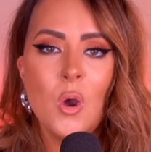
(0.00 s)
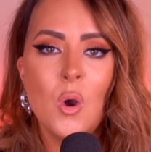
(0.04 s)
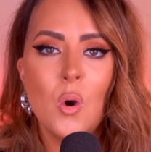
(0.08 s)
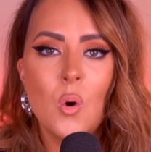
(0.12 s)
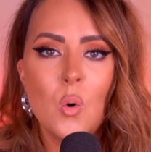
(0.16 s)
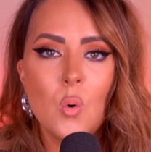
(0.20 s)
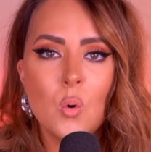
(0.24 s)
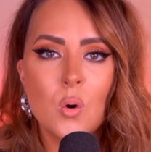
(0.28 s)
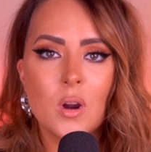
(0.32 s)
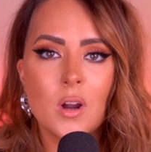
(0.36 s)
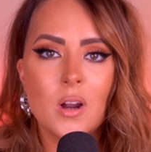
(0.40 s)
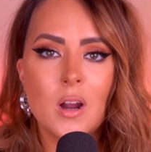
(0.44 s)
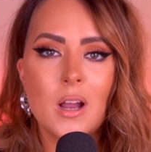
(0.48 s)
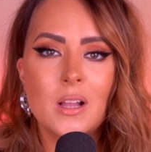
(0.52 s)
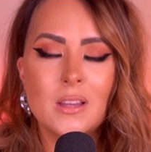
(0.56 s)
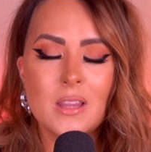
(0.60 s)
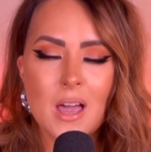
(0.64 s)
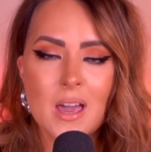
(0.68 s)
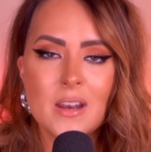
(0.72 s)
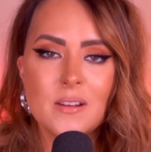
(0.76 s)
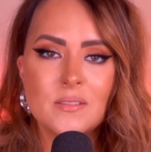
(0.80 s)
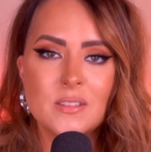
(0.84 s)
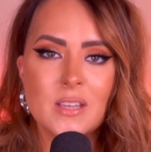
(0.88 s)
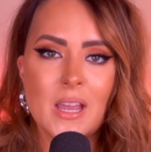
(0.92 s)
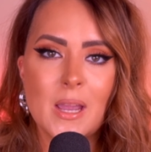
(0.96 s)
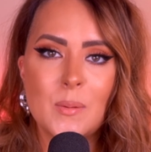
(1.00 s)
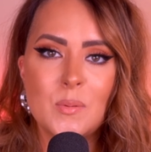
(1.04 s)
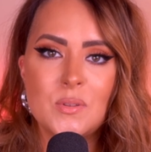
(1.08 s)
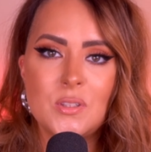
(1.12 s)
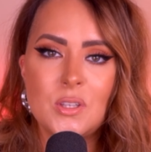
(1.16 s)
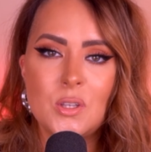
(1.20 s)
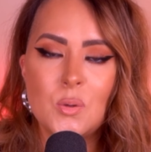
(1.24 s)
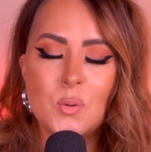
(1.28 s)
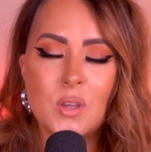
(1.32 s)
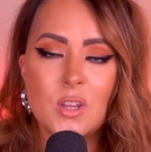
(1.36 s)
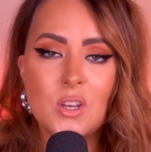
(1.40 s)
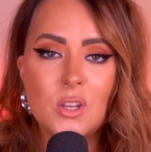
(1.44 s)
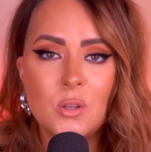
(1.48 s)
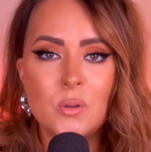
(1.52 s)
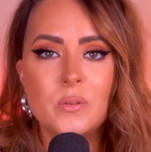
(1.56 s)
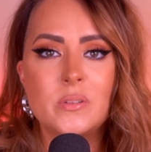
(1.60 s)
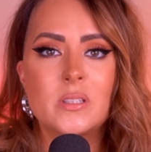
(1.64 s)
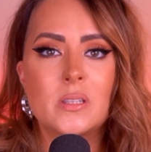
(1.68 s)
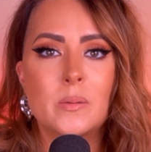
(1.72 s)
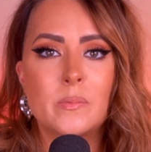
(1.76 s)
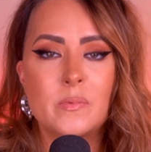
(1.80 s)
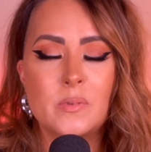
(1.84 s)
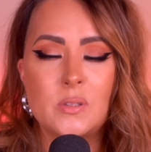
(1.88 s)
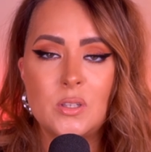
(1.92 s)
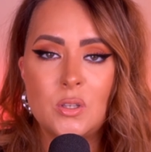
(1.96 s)
or a lot of times you can use
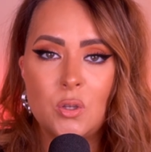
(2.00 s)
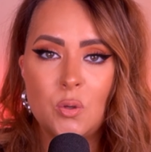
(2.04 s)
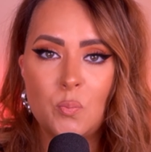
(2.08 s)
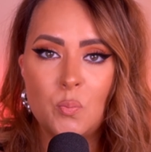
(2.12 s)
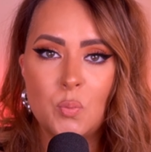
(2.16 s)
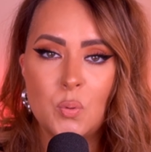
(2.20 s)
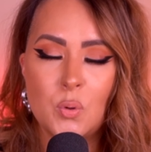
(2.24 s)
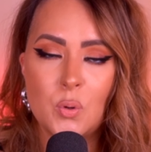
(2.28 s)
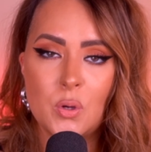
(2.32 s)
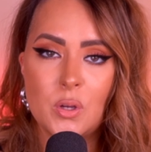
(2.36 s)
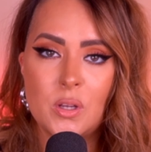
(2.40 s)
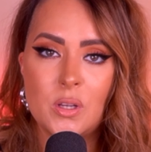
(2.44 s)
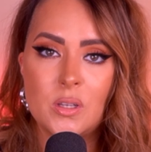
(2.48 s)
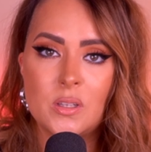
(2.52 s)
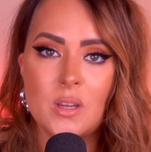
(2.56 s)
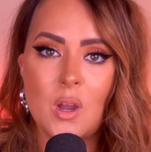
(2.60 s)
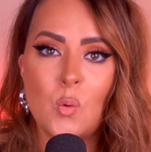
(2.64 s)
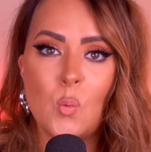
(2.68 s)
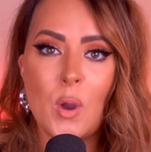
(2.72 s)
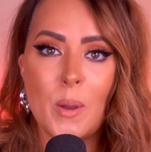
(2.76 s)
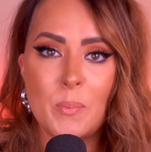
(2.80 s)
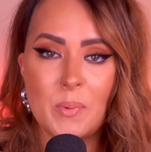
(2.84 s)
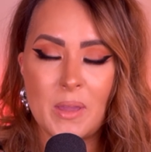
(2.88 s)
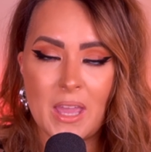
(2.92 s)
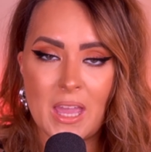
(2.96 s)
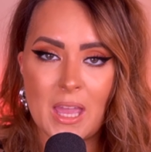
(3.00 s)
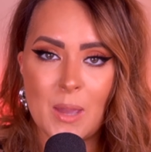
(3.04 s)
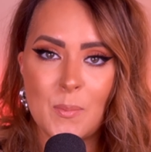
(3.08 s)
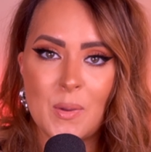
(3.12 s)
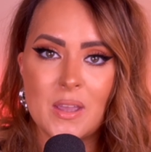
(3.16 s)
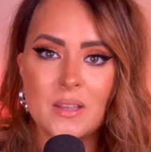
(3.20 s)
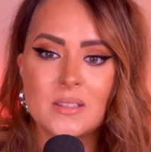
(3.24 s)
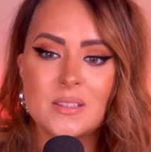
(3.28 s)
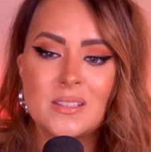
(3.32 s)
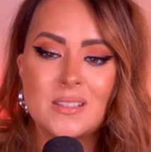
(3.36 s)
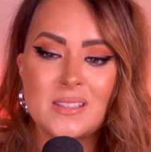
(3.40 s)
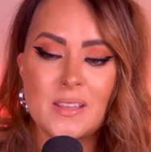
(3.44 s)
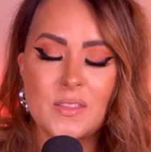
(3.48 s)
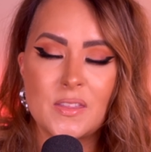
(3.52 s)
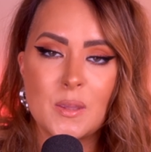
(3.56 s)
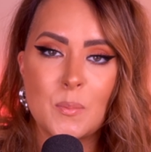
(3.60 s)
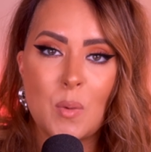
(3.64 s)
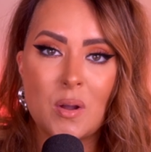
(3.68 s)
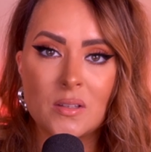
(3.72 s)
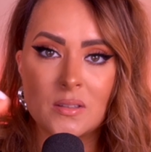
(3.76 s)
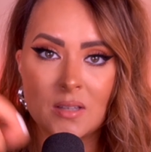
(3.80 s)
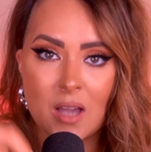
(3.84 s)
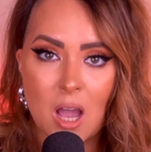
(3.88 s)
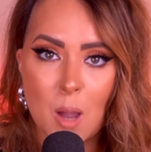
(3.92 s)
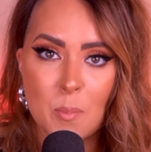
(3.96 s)
them to put a webcam and sit them
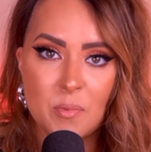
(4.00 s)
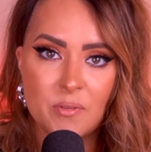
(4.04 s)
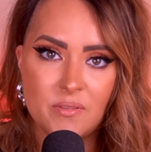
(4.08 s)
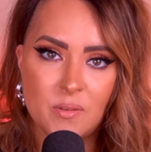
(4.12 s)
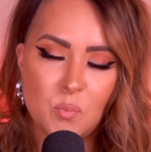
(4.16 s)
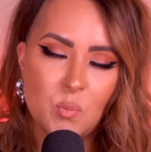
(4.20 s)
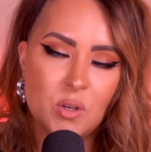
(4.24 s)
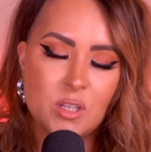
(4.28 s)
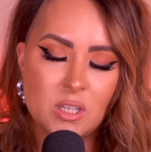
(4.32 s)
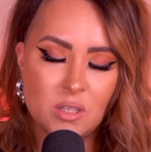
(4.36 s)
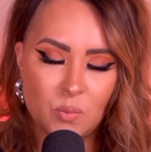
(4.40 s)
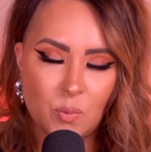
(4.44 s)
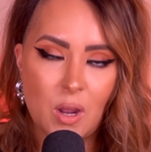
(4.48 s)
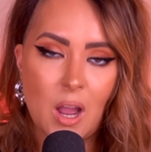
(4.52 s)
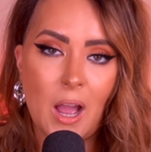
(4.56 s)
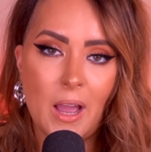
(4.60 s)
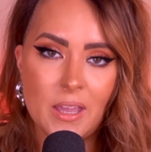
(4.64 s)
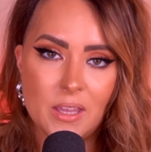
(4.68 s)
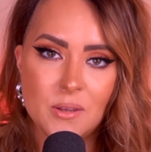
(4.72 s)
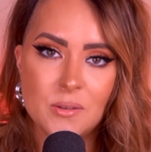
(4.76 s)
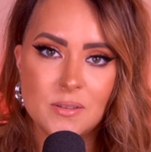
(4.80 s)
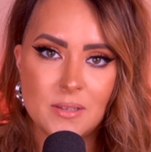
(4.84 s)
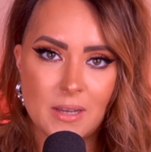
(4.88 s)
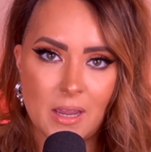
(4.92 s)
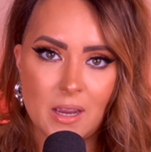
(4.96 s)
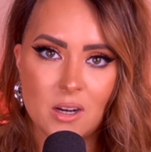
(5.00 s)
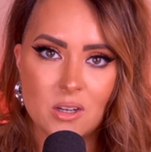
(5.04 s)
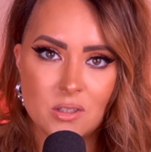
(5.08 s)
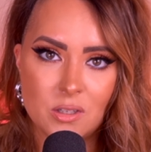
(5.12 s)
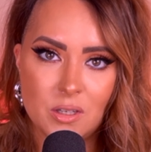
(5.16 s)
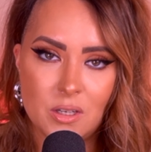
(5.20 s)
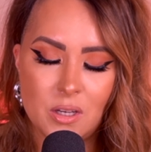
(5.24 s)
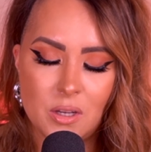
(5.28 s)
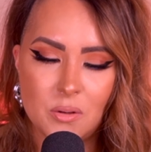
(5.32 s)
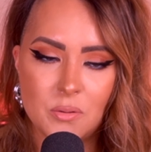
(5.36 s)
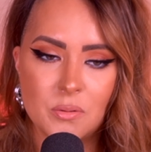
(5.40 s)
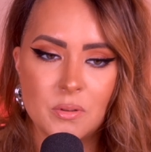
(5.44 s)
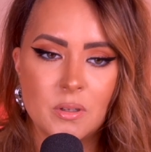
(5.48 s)
on top of them, which is what I used to actually do.